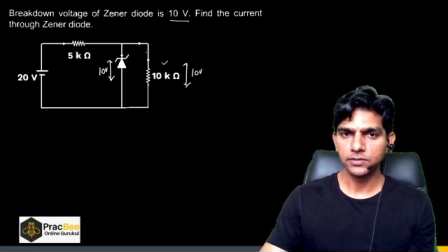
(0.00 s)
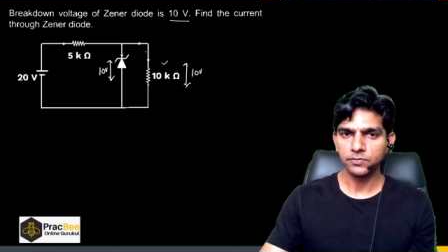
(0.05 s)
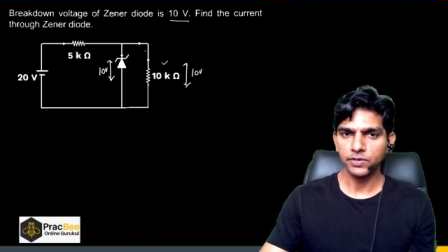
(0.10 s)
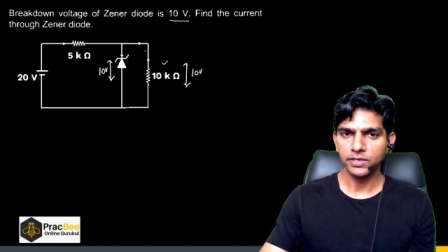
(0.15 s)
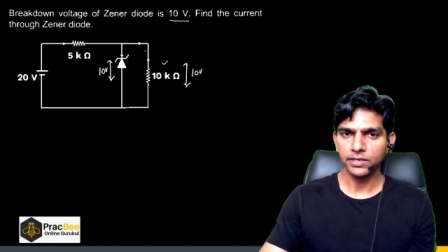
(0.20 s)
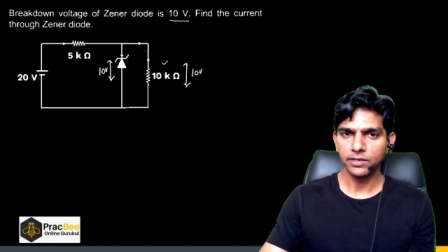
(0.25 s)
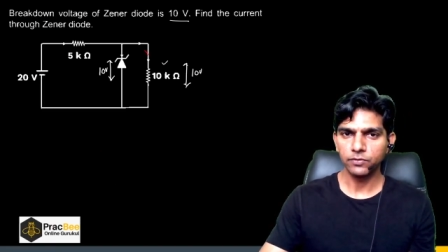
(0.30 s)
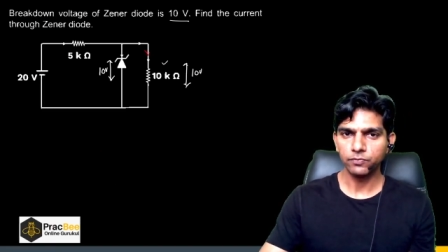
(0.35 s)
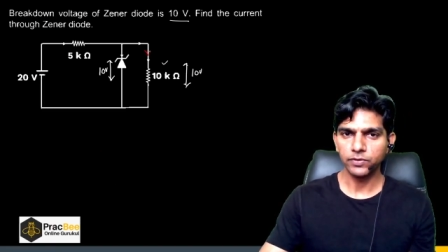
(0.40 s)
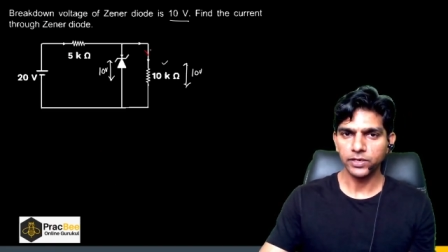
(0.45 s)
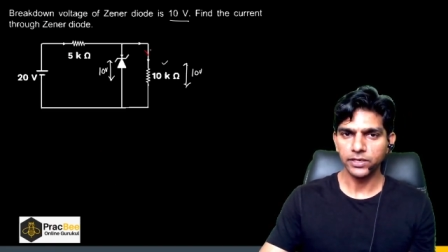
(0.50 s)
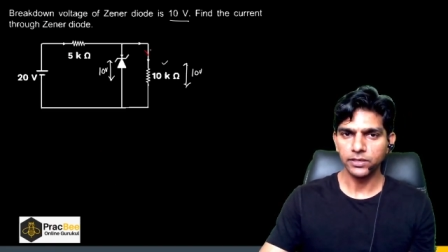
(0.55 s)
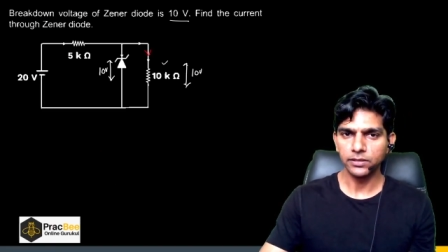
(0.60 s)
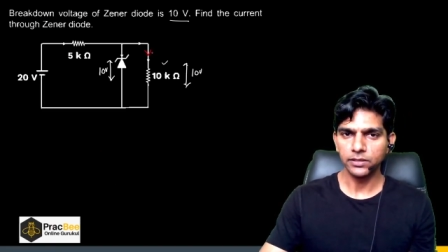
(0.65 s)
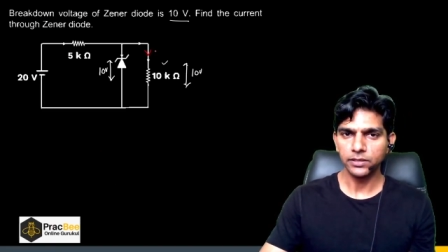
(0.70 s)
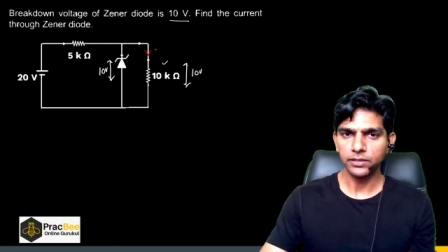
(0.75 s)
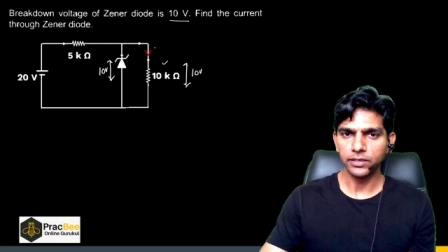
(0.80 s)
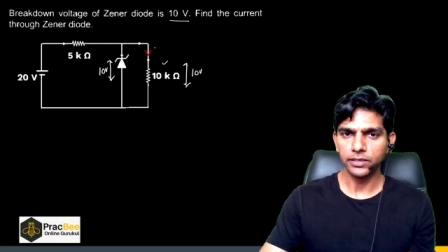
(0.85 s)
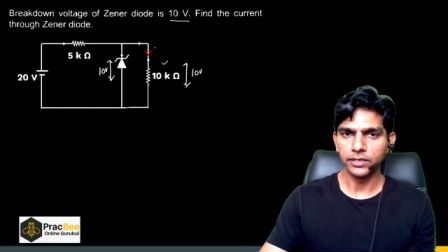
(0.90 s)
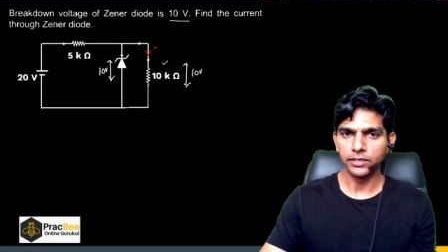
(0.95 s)
we can find
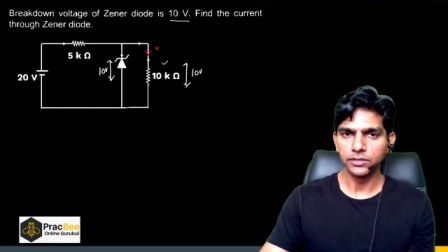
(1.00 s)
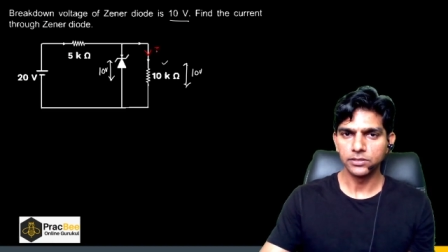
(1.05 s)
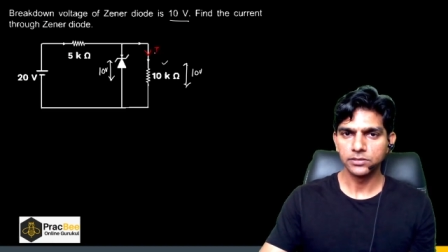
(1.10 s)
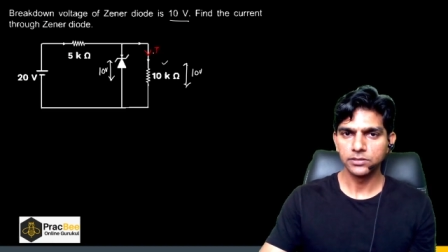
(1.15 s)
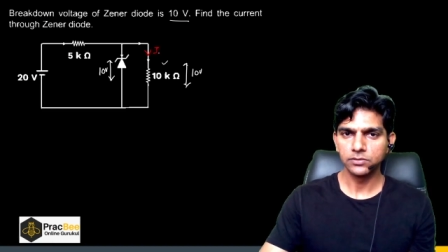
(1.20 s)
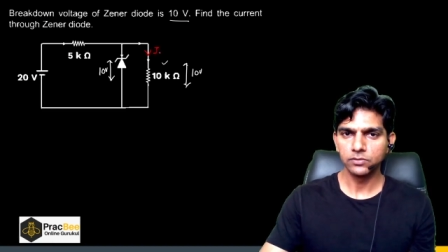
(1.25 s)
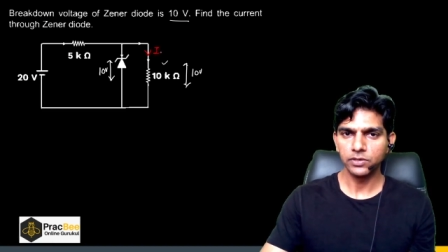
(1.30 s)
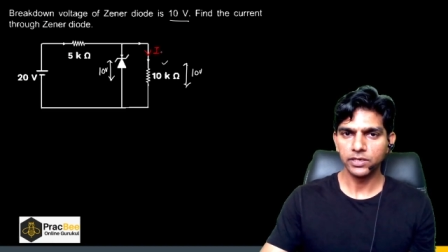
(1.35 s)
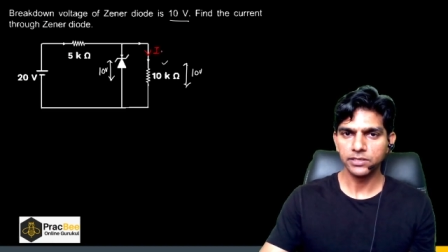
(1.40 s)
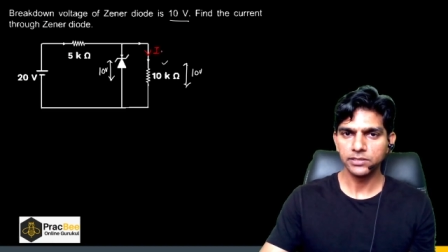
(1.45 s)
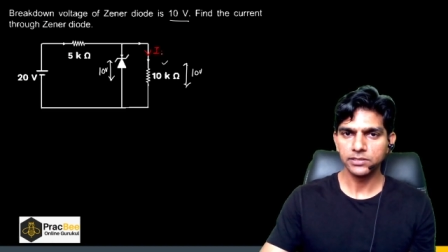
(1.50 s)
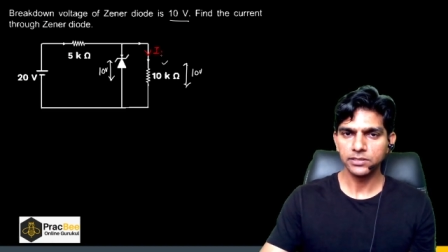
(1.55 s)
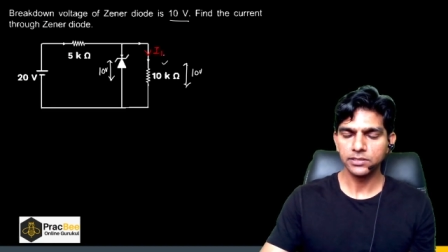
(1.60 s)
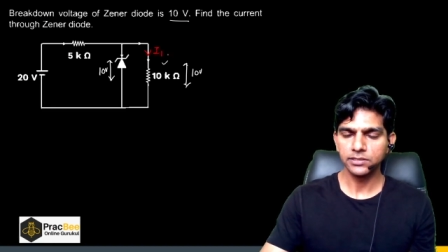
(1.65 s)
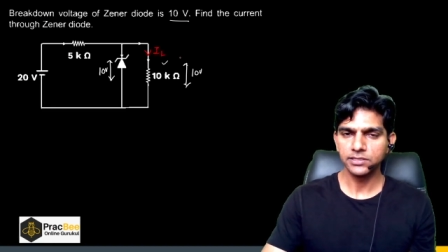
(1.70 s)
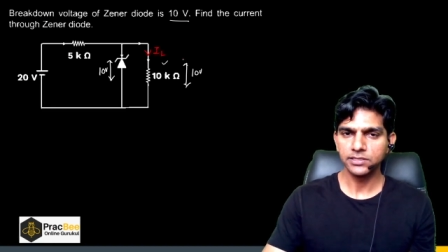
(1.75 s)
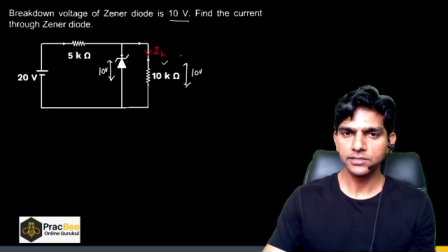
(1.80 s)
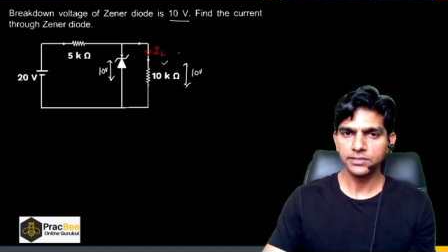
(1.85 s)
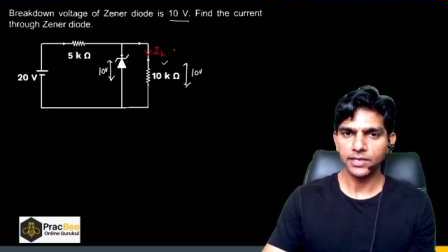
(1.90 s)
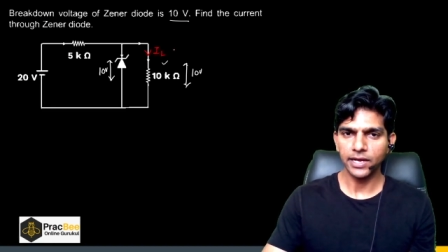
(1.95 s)
the current. So let us say
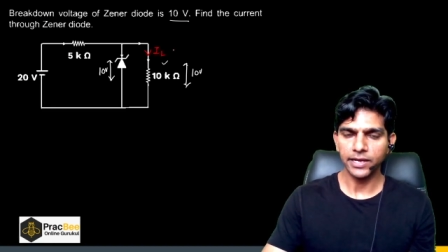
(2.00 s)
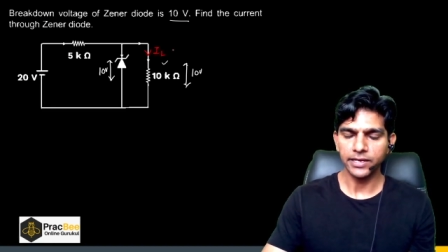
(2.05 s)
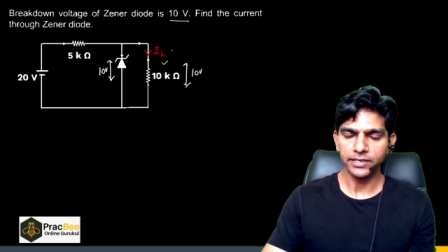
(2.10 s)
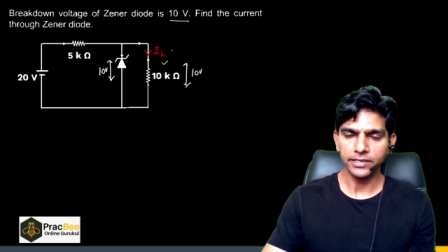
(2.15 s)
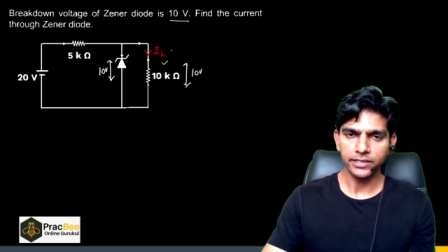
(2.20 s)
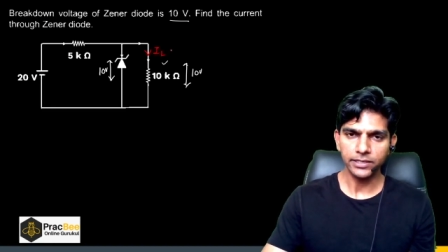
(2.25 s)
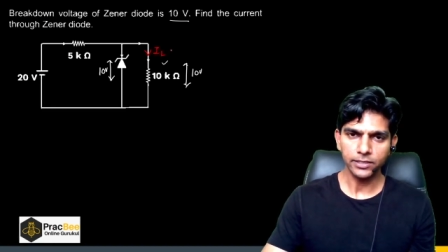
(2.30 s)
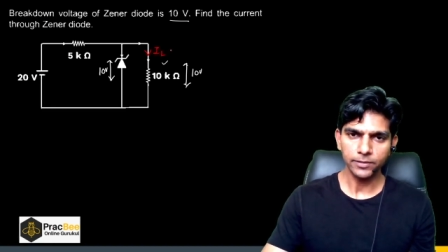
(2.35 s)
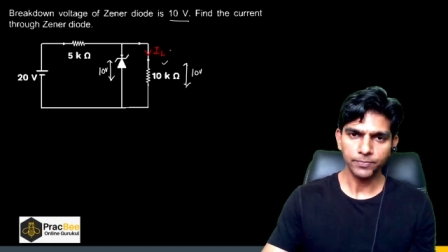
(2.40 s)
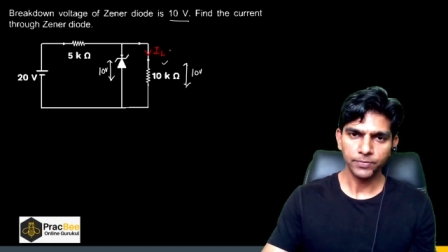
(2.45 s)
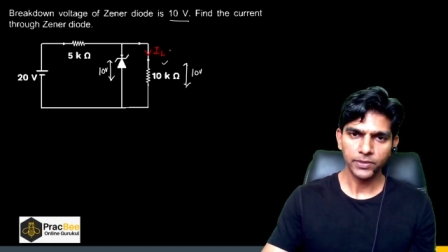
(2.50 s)
this is IL,